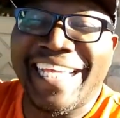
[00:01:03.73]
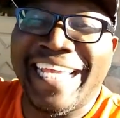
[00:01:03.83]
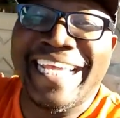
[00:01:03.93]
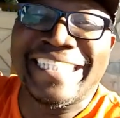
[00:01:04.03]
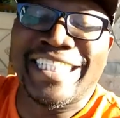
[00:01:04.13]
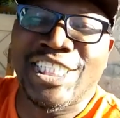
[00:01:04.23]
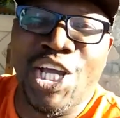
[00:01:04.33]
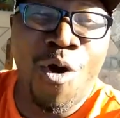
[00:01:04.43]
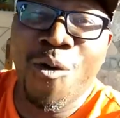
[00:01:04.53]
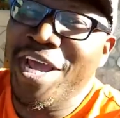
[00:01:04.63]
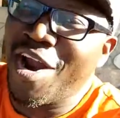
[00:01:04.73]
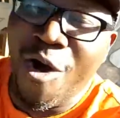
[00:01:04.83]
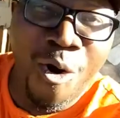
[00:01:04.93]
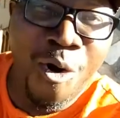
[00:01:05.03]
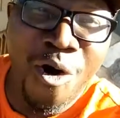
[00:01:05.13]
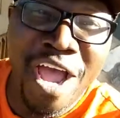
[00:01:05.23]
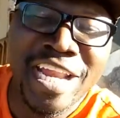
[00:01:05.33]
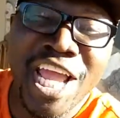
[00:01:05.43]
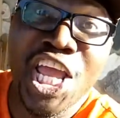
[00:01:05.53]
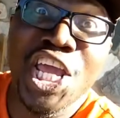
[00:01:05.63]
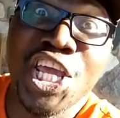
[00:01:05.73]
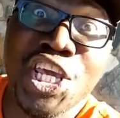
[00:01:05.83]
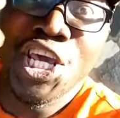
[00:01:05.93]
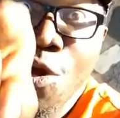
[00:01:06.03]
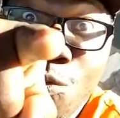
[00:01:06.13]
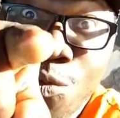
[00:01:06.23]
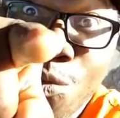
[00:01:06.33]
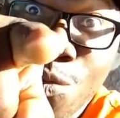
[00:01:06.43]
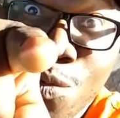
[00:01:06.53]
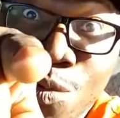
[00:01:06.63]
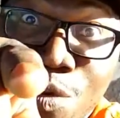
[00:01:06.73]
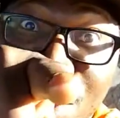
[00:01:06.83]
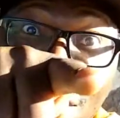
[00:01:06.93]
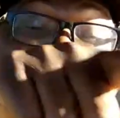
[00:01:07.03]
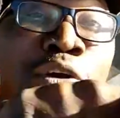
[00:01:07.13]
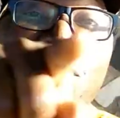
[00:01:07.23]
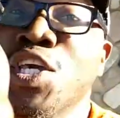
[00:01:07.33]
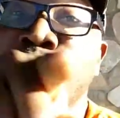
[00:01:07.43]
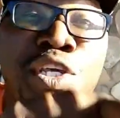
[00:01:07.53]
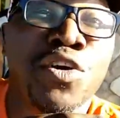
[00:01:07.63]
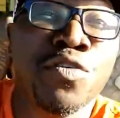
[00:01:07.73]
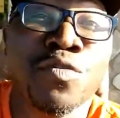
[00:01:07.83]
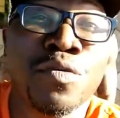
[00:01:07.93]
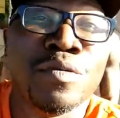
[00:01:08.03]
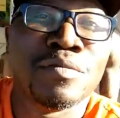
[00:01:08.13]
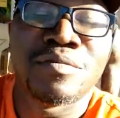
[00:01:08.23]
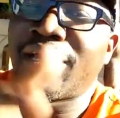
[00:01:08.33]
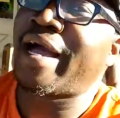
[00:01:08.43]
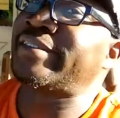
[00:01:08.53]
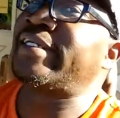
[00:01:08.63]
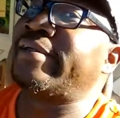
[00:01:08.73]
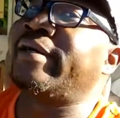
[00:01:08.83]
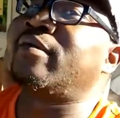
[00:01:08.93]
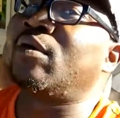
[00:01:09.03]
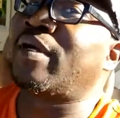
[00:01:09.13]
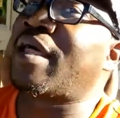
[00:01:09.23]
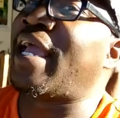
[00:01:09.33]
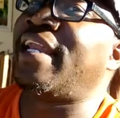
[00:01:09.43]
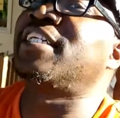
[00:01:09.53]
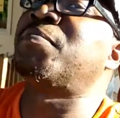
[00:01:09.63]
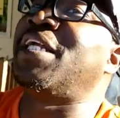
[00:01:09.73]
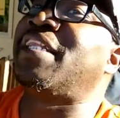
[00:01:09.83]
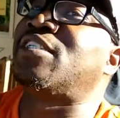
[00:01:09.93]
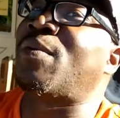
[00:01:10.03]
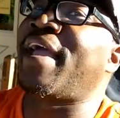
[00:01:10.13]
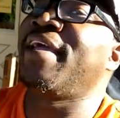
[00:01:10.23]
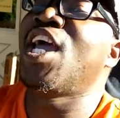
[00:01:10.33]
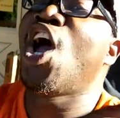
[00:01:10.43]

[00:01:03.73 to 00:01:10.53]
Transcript: is going on, you? You. Okay, let's put it this way.